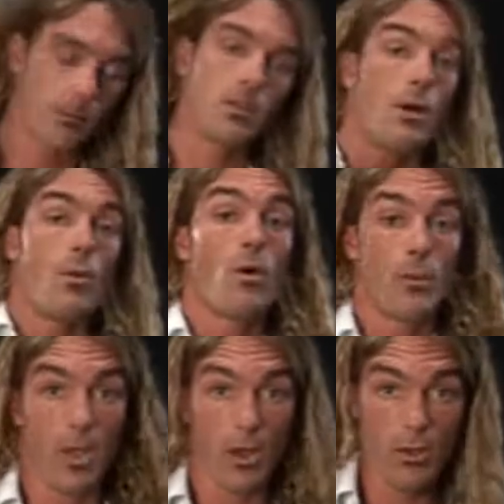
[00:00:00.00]
So what
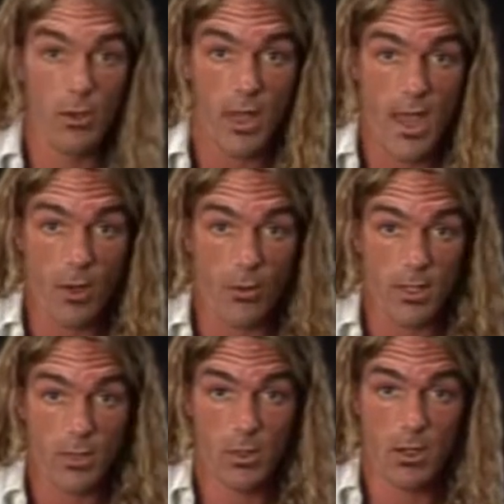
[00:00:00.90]
we're going to do now
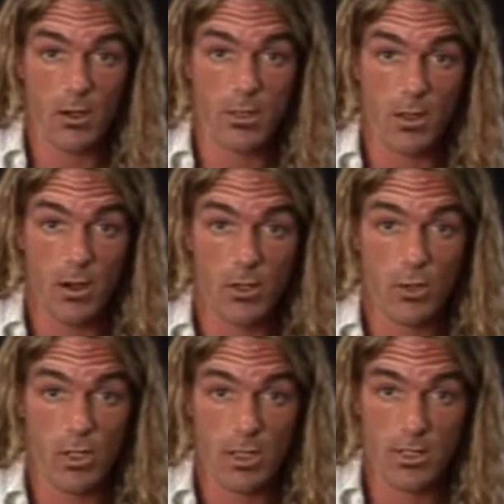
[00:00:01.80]
is we're going to start
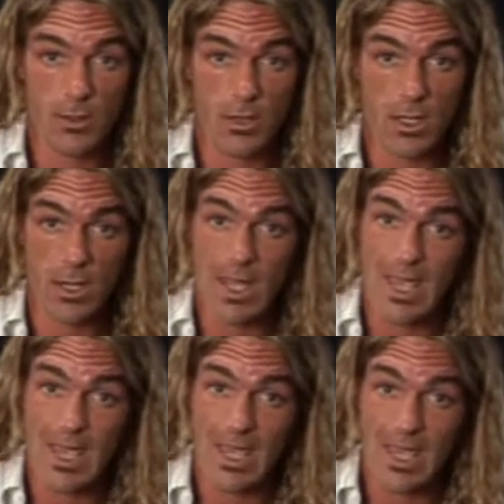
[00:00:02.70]
doing is something in
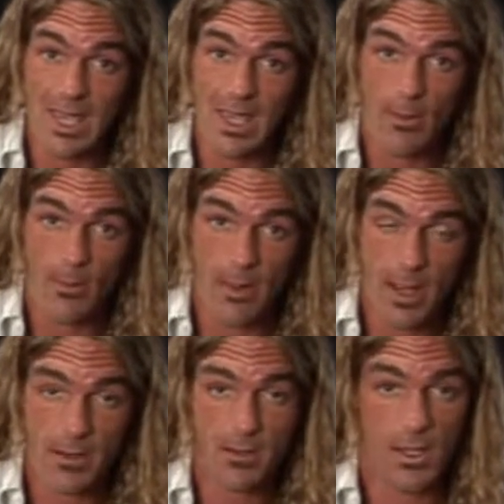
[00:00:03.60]
E
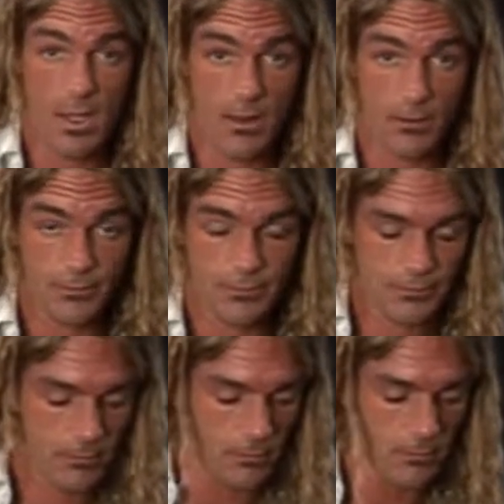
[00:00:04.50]
minor scale.
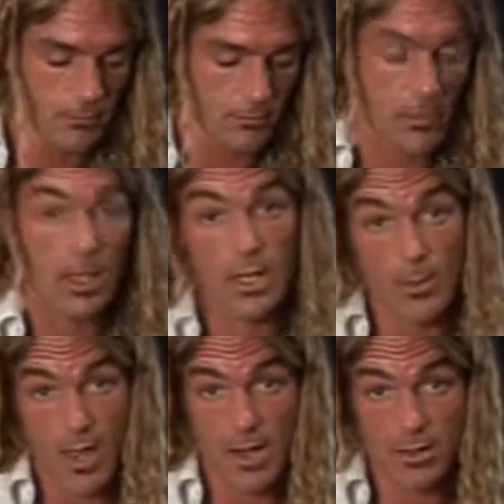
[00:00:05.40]
E
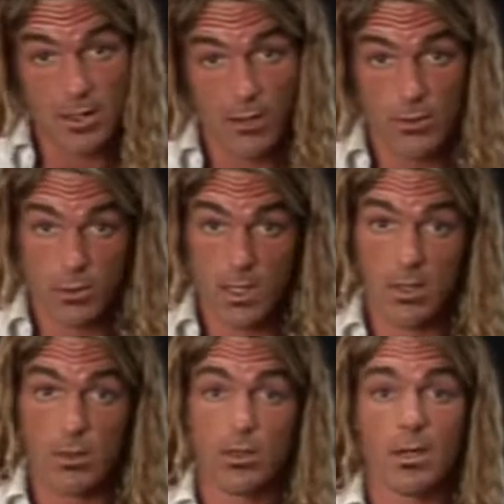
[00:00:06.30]
minor scale, which we can
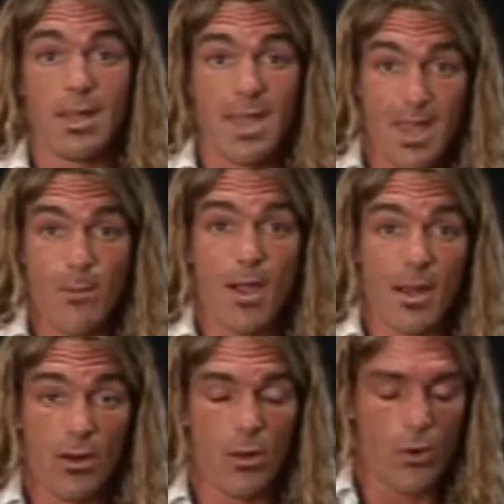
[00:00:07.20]
use on an A
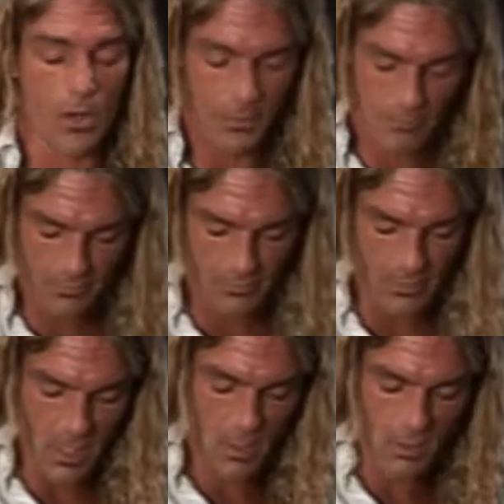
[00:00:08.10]
minor chord.
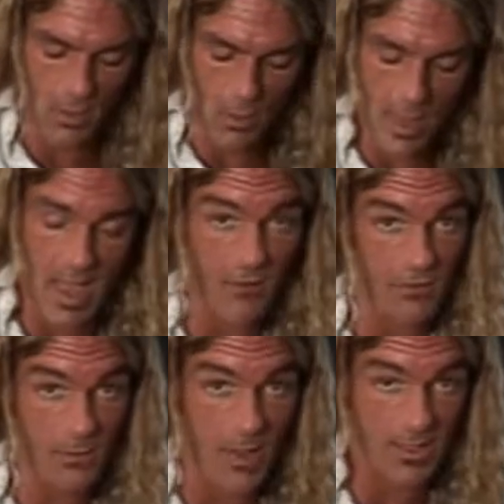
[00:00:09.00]
So we have
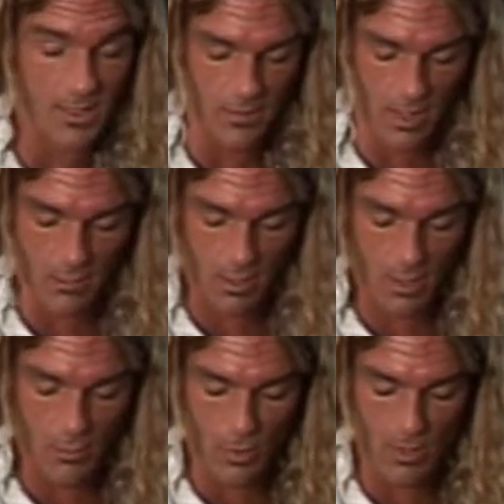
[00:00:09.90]
the basic thing we're going
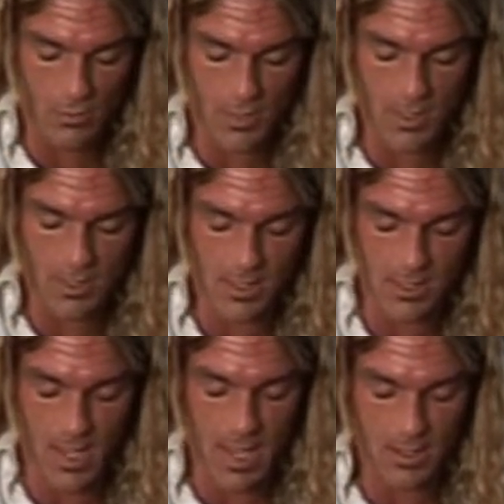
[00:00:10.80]
to work with is this
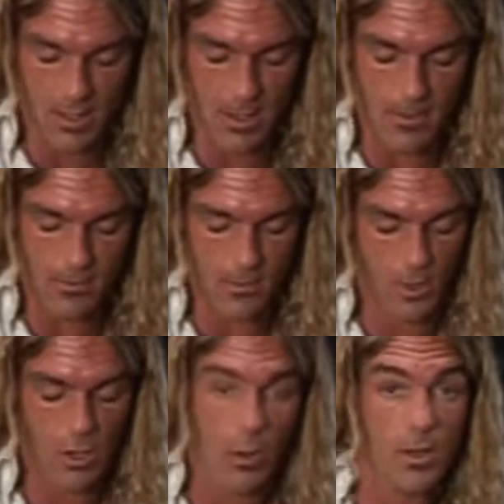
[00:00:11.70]
kind of
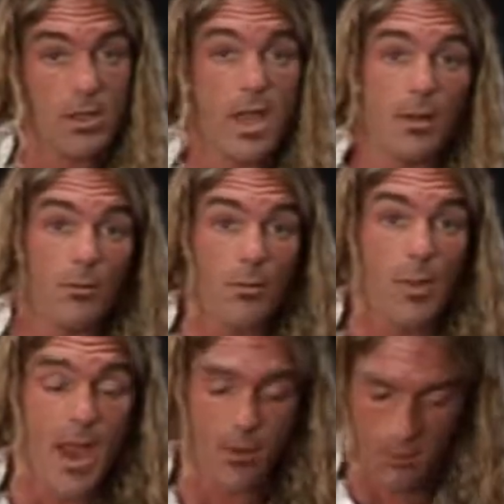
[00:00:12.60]
going down
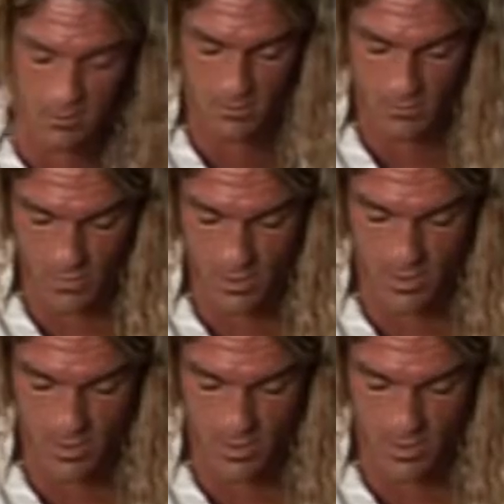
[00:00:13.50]
pattern, which